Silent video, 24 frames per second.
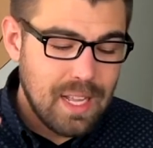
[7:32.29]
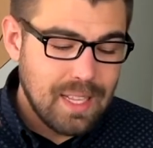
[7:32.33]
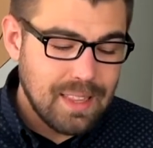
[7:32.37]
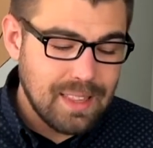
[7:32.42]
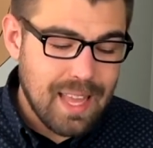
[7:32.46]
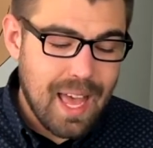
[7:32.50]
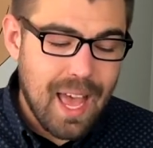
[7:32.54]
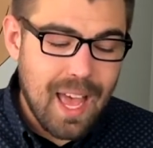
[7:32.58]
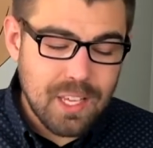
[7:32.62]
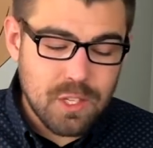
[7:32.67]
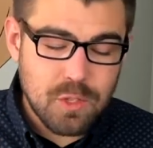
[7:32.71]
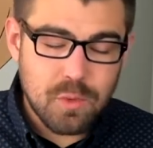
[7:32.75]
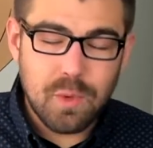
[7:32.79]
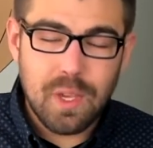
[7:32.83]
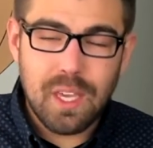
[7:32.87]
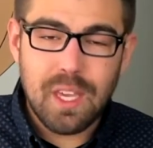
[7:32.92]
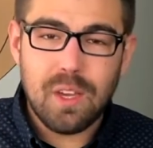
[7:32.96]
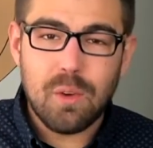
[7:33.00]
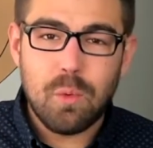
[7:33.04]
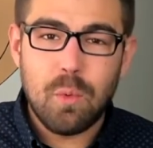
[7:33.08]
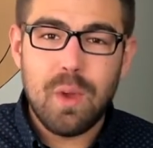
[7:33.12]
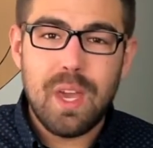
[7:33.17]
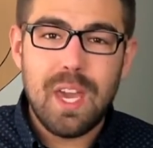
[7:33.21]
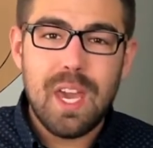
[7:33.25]
last
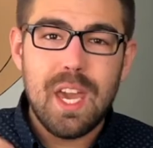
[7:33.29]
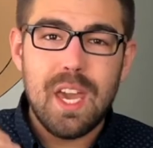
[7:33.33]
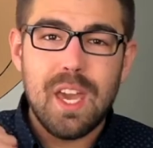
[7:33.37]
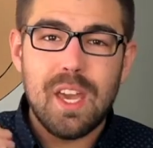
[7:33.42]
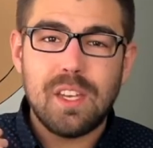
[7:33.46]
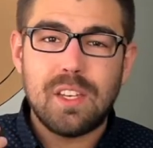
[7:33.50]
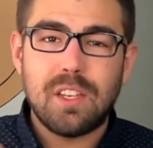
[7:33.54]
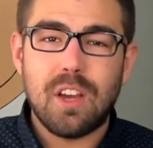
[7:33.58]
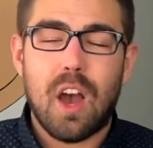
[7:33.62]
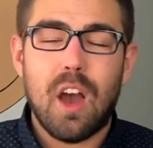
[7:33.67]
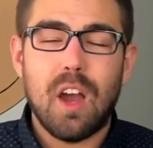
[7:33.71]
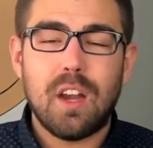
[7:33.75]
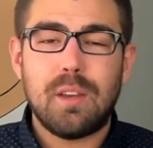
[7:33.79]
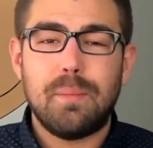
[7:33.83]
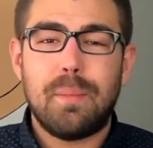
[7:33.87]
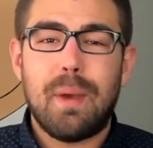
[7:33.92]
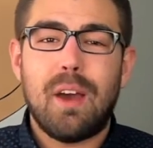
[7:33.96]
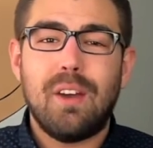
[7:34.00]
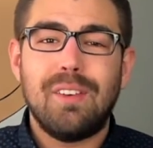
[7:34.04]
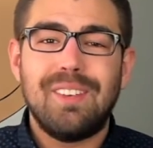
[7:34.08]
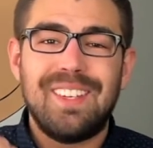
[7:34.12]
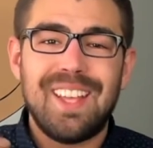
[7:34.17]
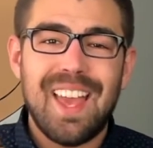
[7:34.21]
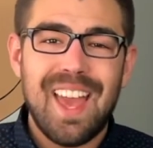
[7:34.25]
week we talked
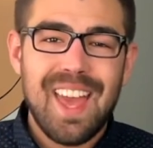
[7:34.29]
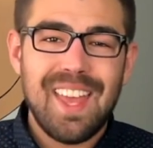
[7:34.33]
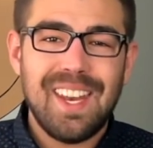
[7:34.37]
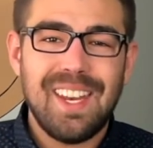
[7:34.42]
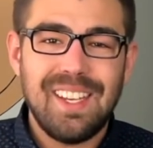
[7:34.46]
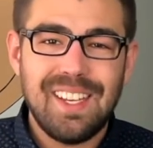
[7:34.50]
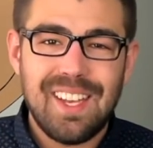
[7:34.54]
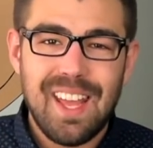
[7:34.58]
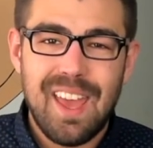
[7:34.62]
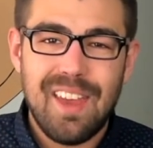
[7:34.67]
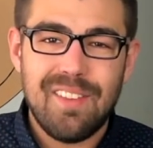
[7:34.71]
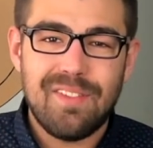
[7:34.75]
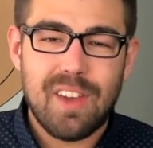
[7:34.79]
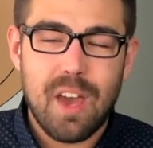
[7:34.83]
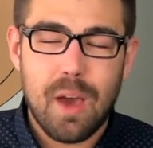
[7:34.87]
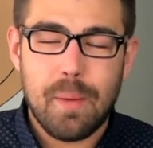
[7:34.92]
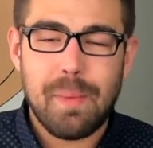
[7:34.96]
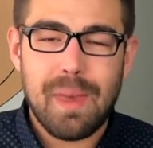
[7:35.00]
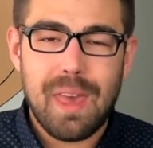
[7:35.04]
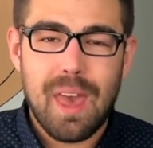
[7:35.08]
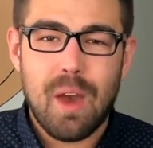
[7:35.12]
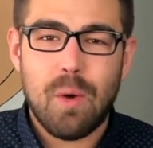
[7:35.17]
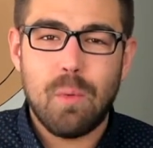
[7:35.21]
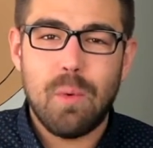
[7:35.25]
about Dan and Dave
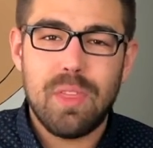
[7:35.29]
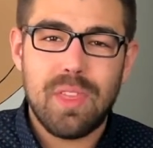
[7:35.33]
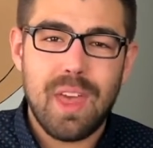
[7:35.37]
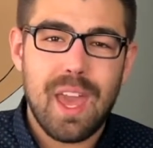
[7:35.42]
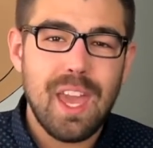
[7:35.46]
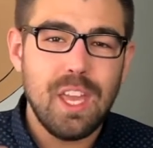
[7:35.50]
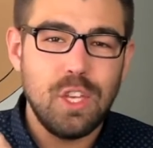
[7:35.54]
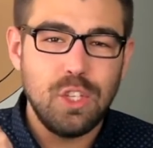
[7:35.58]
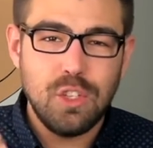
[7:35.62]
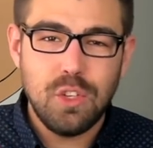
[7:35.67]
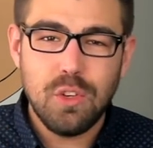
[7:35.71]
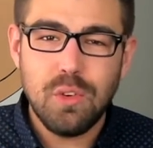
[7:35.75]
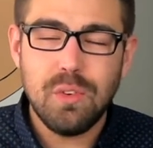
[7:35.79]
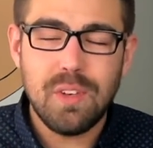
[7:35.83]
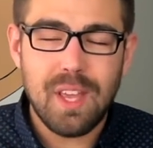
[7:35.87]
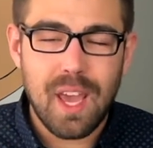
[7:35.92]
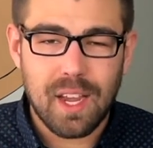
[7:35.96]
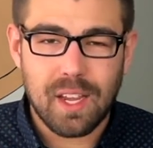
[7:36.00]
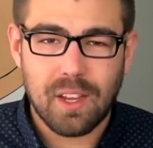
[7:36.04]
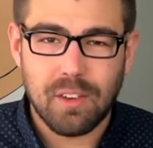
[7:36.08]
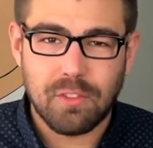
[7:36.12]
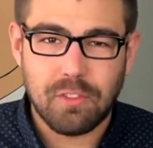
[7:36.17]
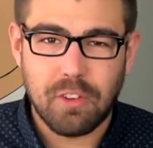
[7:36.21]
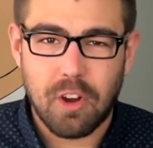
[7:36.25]
coming out with a new
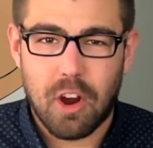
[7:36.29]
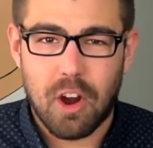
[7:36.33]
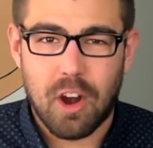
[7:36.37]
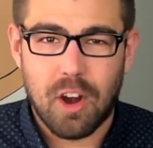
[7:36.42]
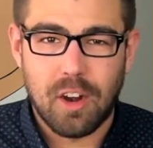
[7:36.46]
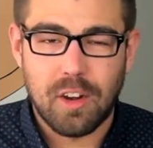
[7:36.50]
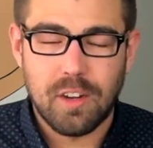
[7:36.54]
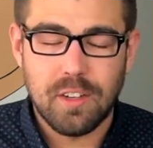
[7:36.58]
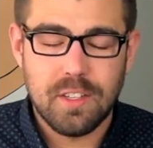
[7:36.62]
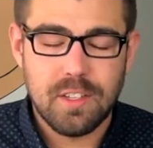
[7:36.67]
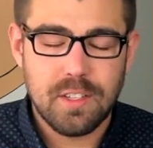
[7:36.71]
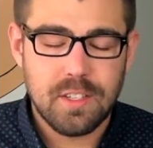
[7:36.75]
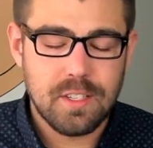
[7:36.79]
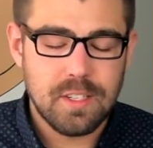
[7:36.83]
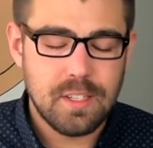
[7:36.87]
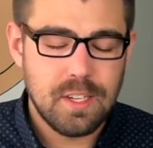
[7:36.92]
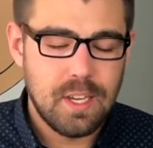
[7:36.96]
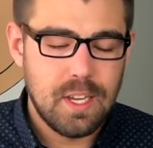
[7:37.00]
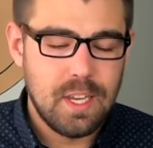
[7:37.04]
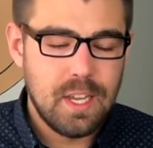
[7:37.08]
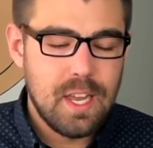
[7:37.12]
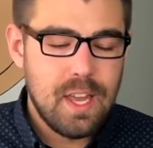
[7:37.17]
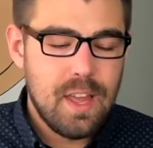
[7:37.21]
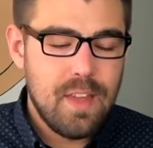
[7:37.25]
deck of cards
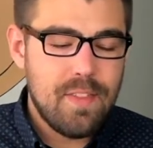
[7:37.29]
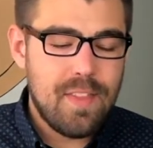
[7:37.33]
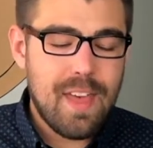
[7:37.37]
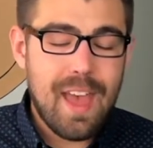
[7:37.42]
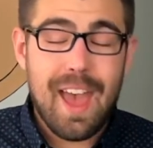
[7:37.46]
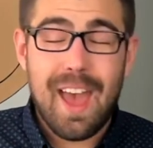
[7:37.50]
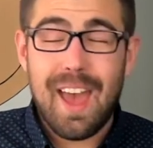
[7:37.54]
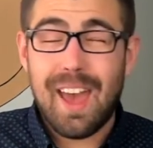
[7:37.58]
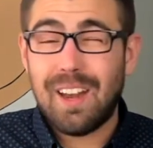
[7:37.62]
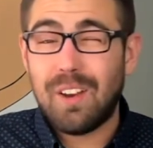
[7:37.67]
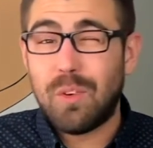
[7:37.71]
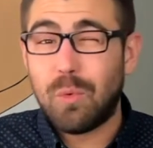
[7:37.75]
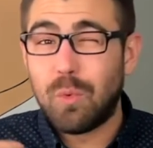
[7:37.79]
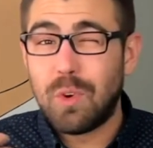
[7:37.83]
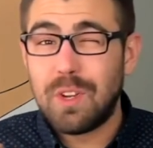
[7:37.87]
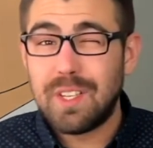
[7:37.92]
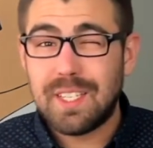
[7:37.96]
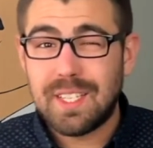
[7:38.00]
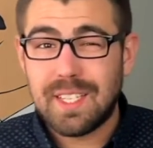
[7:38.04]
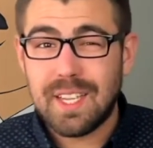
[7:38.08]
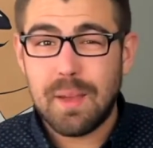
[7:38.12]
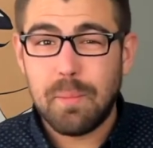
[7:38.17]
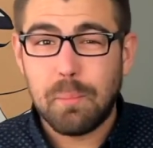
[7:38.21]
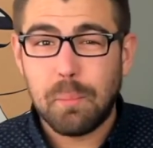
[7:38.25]
that
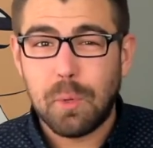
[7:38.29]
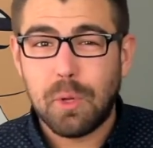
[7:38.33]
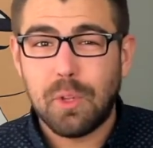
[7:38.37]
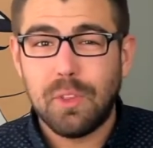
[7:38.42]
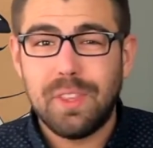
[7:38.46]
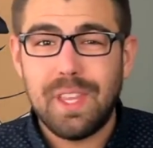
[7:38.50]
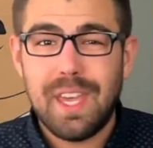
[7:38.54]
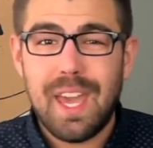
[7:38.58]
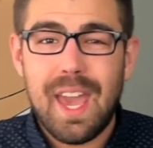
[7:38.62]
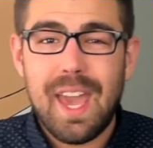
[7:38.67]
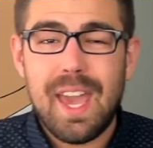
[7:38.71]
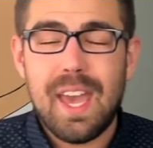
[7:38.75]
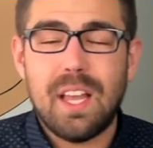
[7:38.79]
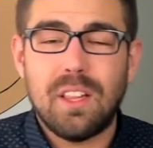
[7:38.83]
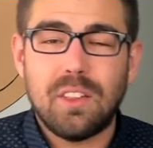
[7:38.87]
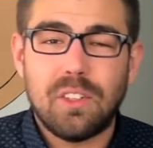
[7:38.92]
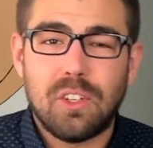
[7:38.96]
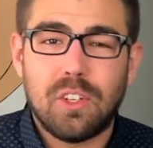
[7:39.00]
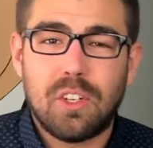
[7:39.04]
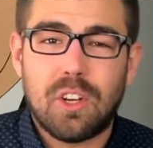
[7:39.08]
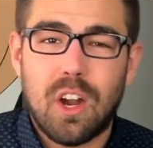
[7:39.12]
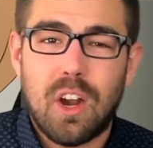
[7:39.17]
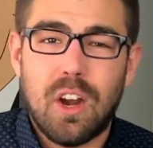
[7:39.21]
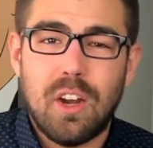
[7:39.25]
resembled the
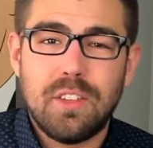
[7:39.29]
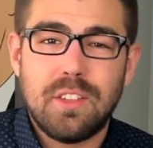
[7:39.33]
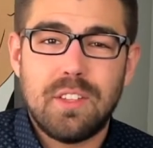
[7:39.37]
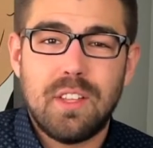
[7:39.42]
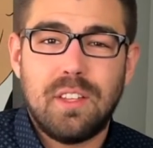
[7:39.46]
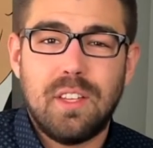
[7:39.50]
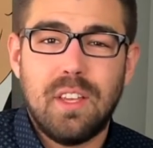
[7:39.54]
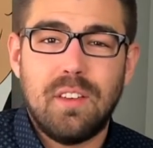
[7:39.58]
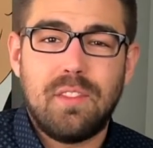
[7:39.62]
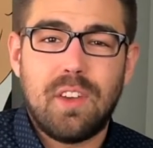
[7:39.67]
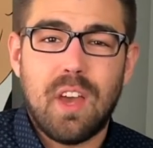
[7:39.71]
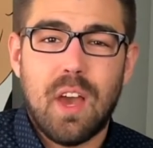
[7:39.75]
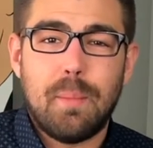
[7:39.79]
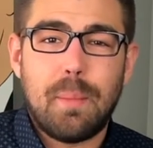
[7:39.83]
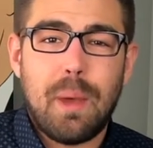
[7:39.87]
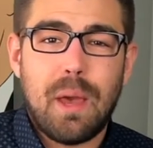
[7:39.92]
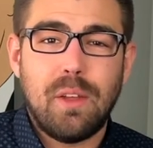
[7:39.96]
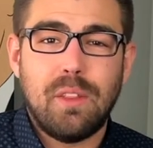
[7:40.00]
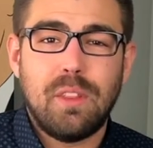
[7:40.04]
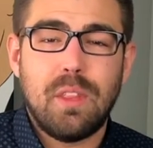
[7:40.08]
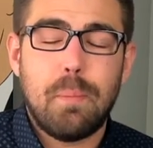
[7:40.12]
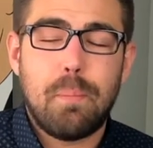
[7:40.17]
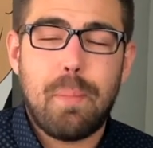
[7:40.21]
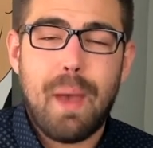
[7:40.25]
antler cards that they've come out
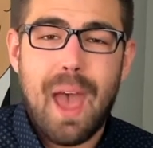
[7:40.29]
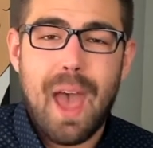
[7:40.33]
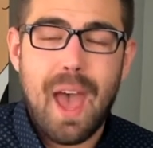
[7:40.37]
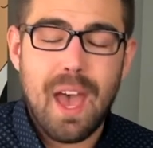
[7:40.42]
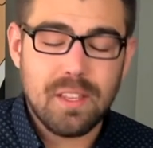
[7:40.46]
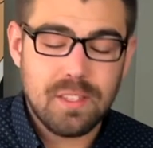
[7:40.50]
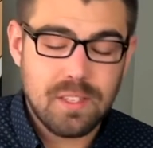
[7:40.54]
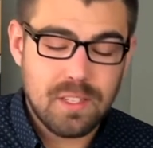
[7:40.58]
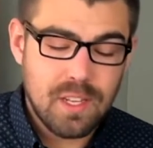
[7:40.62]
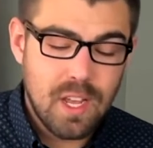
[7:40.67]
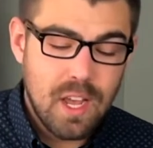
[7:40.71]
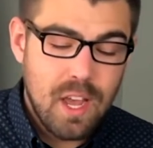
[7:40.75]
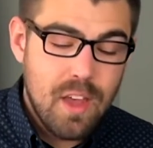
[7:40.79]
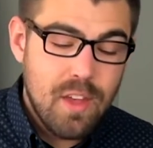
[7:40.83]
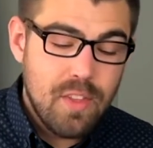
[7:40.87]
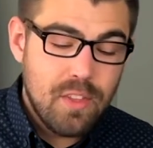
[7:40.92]
in the past.